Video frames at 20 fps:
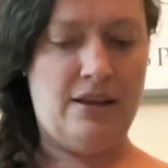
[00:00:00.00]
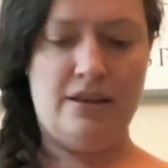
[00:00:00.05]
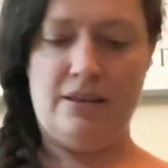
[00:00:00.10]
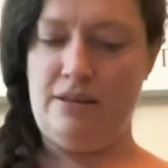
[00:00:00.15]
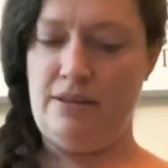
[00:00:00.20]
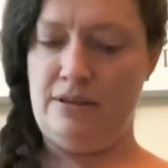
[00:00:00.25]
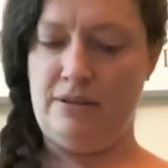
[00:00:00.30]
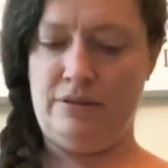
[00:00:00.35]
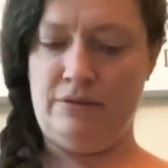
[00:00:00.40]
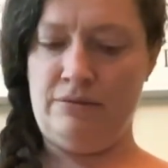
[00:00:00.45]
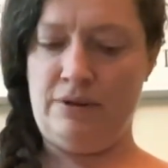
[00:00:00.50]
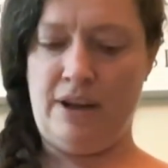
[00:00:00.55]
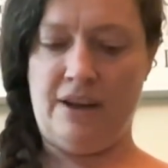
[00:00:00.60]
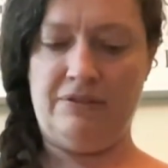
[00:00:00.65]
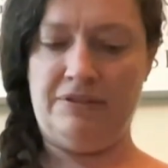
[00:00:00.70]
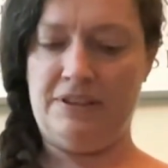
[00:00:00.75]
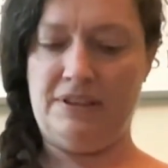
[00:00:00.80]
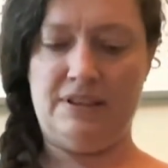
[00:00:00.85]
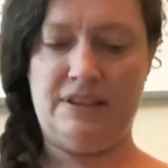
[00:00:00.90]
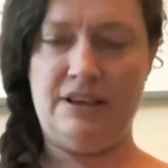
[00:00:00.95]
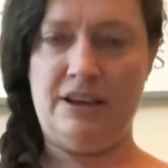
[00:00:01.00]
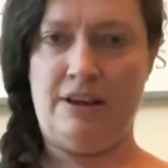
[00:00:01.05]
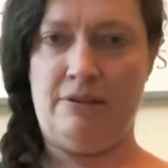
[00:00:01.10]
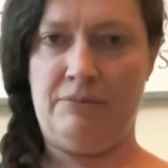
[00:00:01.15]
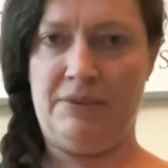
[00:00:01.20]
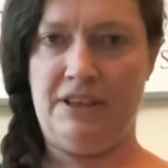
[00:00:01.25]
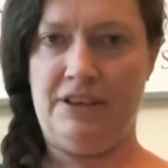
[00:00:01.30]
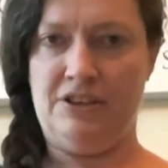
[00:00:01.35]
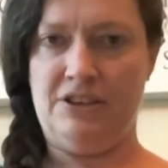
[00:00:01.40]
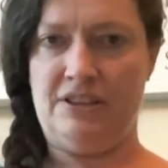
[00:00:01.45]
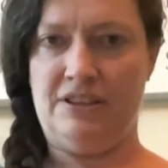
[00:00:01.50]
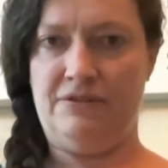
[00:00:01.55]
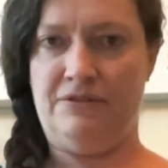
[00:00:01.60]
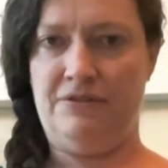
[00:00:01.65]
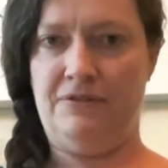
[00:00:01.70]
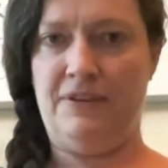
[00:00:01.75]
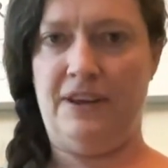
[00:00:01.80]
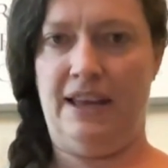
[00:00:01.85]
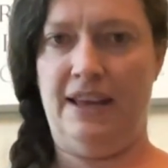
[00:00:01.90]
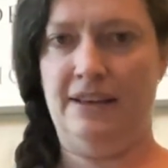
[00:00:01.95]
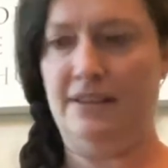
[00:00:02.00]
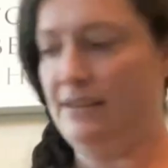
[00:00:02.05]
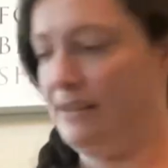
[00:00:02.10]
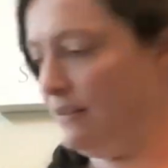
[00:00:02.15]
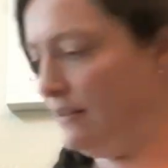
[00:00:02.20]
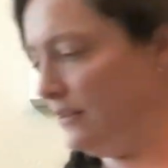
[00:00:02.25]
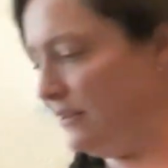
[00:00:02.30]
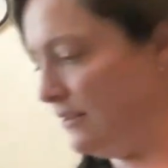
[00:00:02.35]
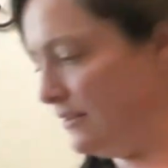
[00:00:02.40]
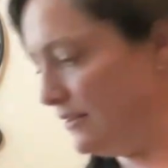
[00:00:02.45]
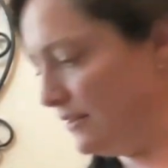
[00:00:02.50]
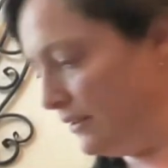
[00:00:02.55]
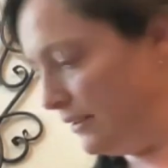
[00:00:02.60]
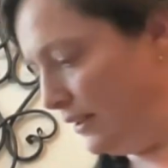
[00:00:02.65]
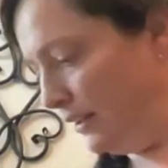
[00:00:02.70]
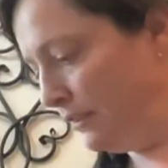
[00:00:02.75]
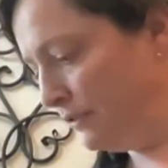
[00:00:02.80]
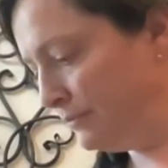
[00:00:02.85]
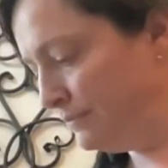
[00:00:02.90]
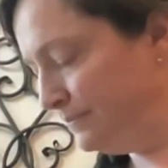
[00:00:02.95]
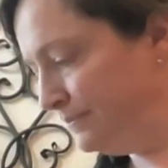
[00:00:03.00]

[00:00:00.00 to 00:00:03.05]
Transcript: They don't have to snap, they just fit easily.